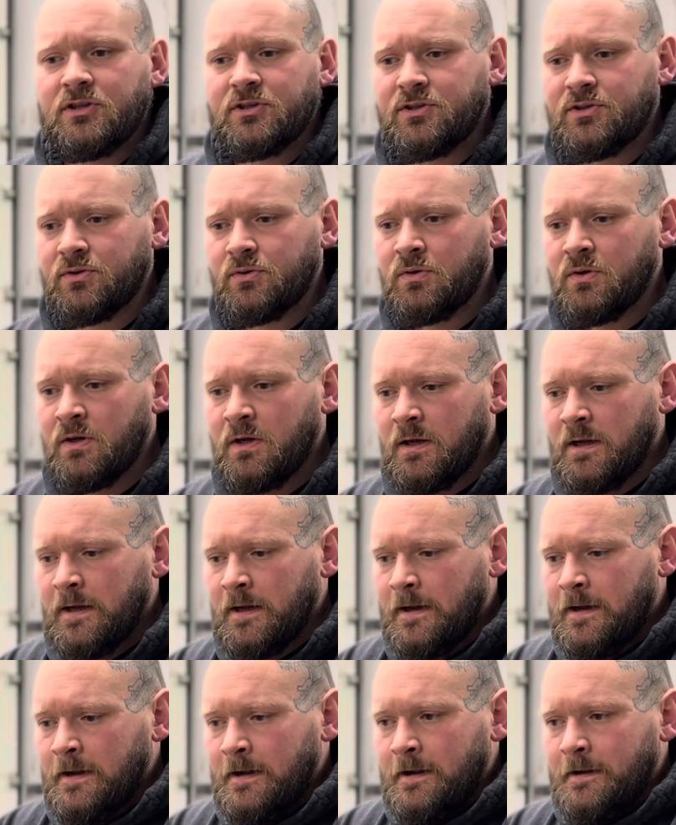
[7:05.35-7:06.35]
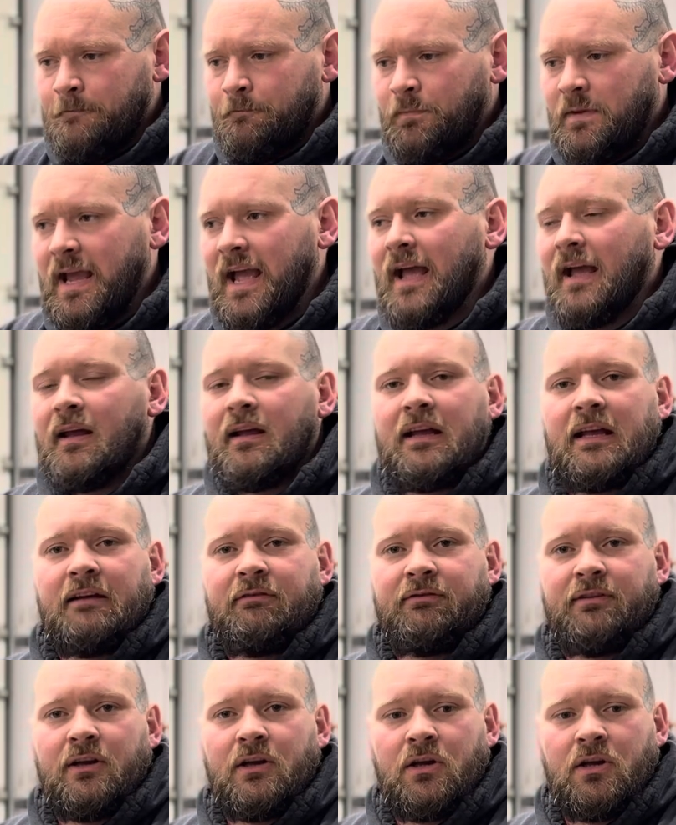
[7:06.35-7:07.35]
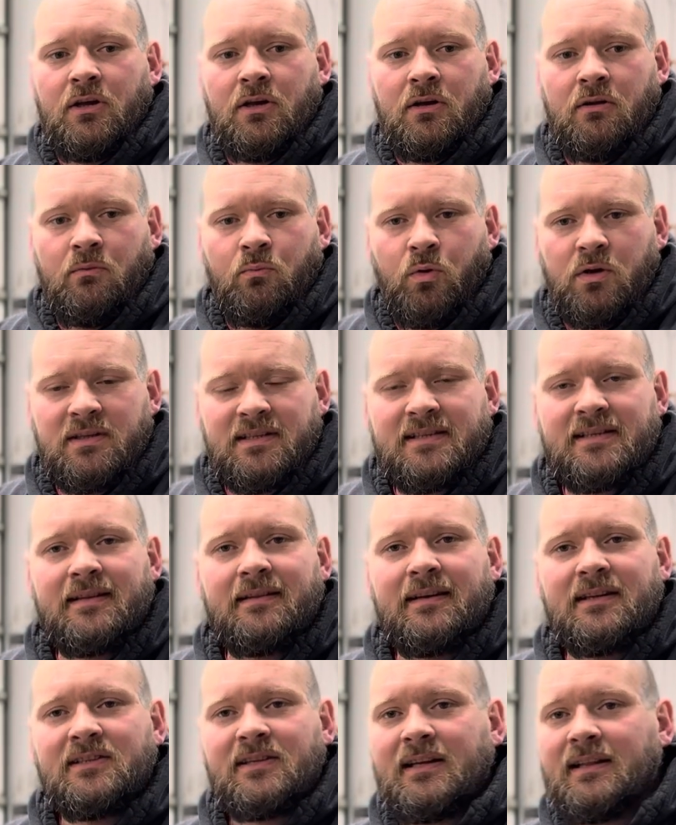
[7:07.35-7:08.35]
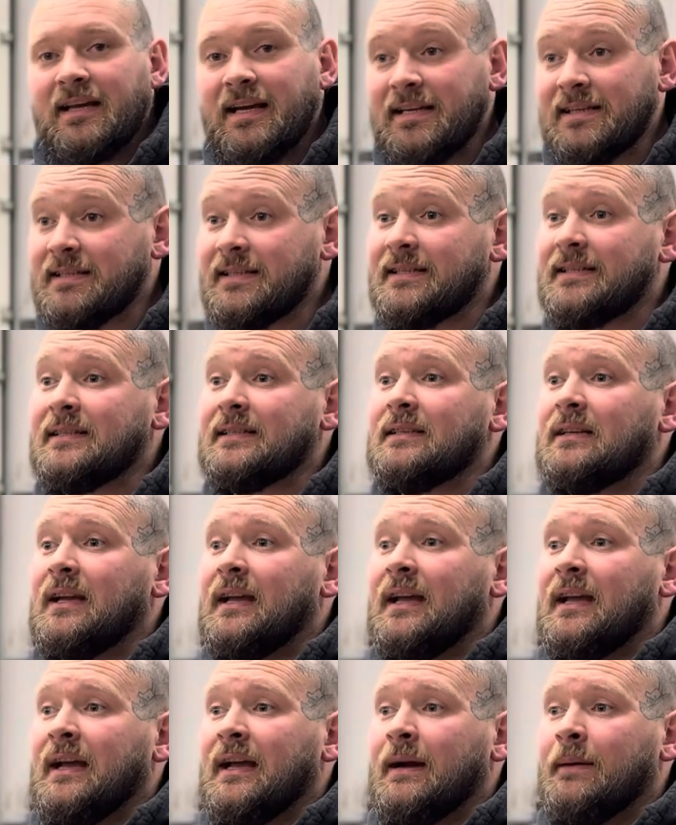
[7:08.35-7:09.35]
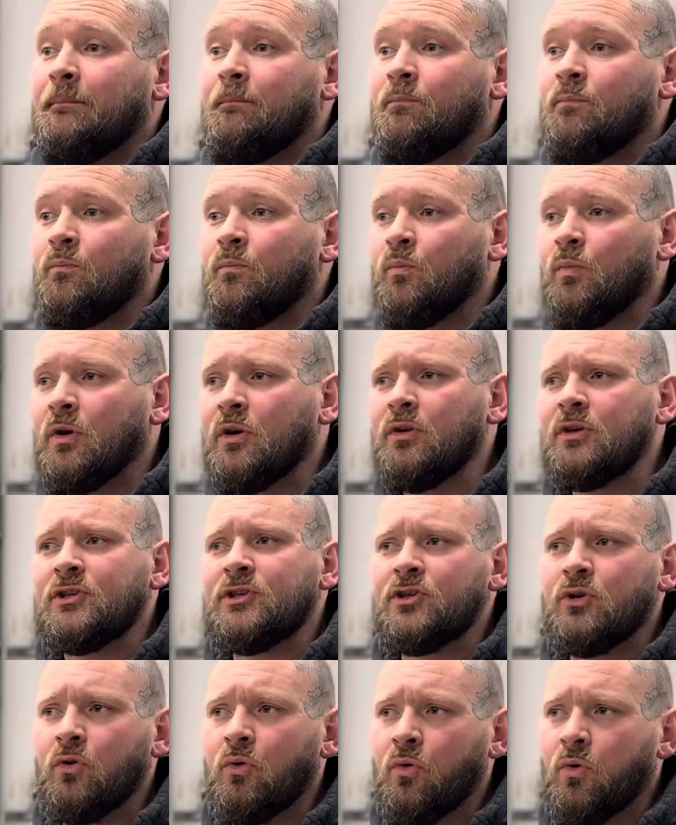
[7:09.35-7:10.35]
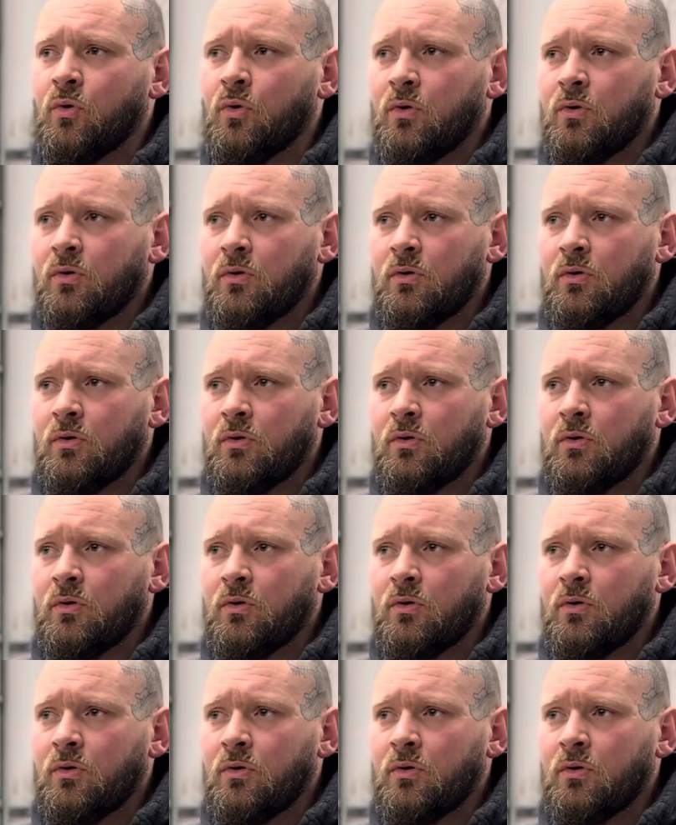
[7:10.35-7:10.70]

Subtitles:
So yeah, if you want to see things like this, we're going to show